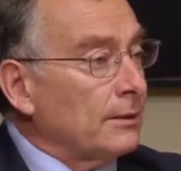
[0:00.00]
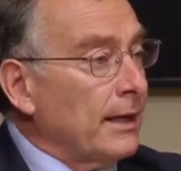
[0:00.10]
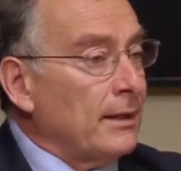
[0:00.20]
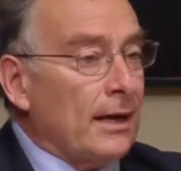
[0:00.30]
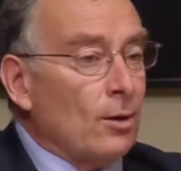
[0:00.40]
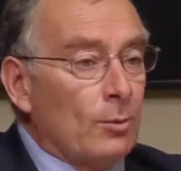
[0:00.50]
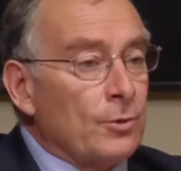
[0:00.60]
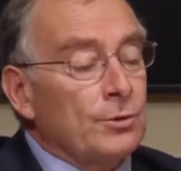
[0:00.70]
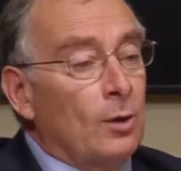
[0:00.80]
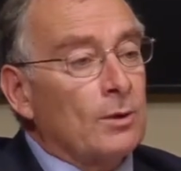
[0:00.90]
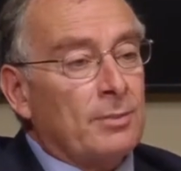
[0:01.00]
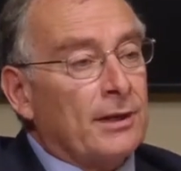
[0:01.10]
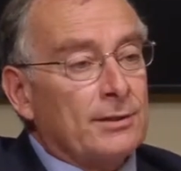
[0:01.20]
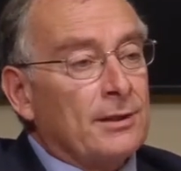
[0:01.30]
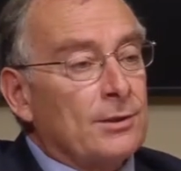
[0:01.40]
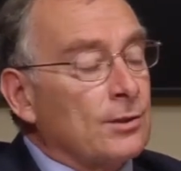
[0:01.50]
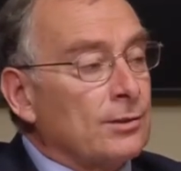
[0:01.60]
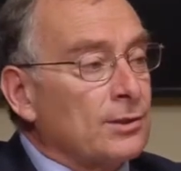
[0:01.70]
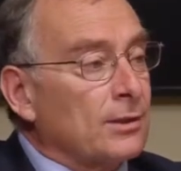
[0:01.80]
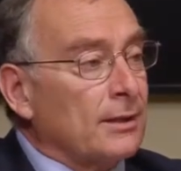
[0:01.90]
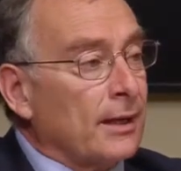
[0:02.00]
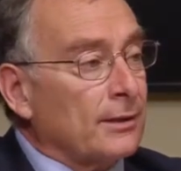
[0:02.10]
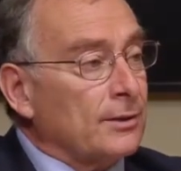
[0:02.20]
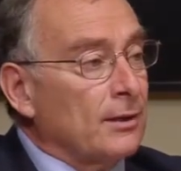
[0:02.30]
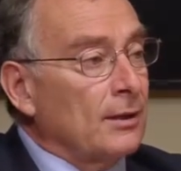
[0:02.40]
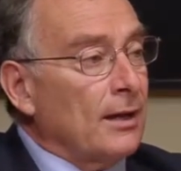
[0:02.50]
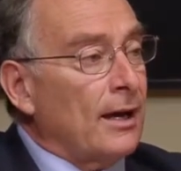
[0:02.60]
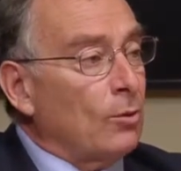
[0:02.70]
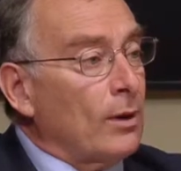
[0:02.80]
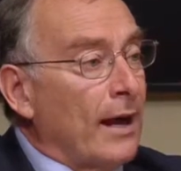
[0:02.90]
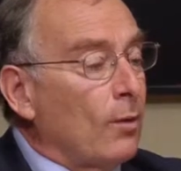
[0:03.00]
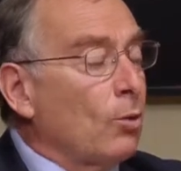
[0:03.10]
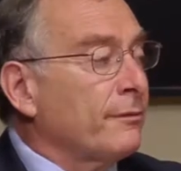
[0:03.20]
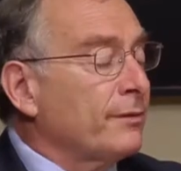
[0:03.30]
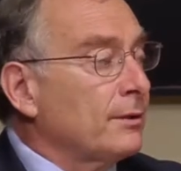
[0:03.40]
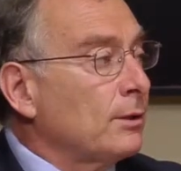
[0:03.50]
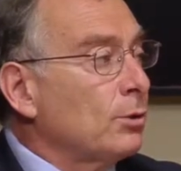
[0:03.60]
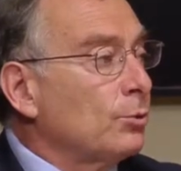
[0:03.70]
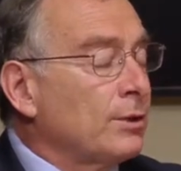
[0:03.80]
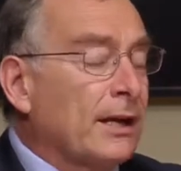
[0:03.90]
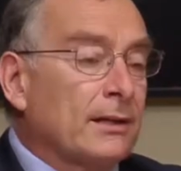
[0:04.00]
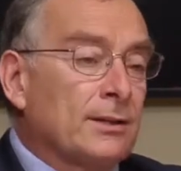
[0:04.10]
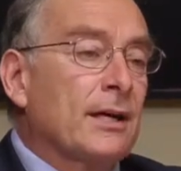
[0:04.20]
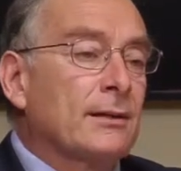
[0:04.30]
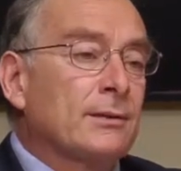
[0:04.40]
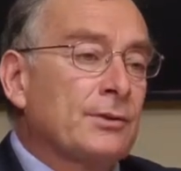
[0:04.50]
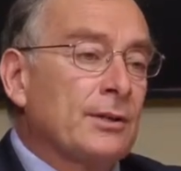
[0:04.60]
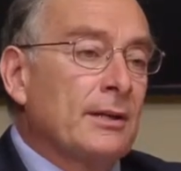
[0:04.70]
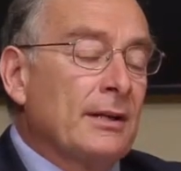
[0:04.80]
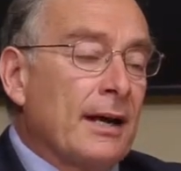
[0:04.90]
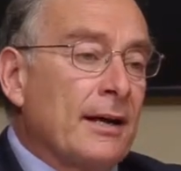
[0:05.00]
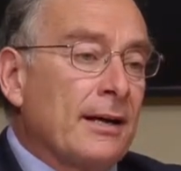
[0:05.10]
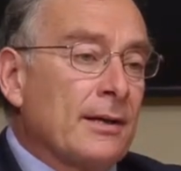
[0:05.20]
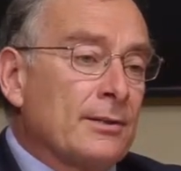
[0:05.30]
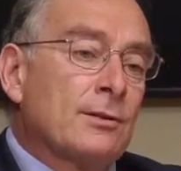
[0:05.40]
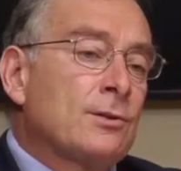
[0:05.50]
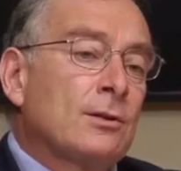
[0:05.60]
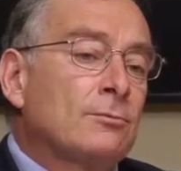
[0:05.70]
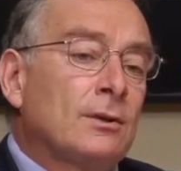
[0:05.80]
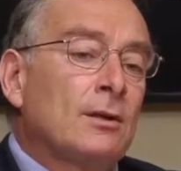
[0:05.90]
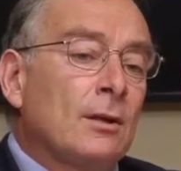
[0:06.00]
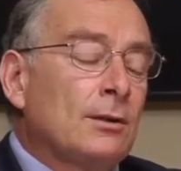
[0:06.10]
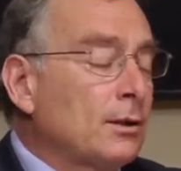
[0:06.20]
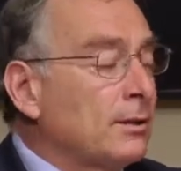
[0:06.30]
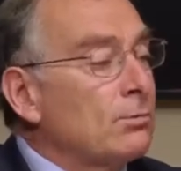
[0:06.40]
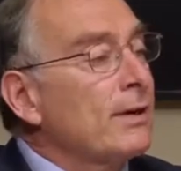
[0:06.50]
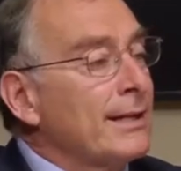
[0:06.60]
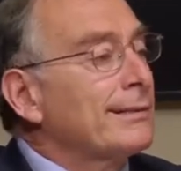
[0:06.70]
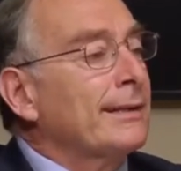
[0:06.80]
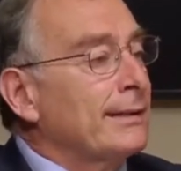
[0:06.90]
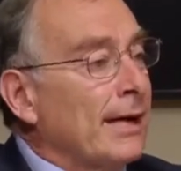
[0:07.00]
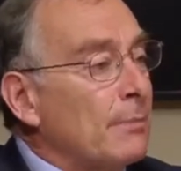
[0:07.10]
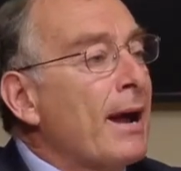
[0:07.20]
And almost no one pays attention to syntax. How often do you take a sentence and ask the children to translate, not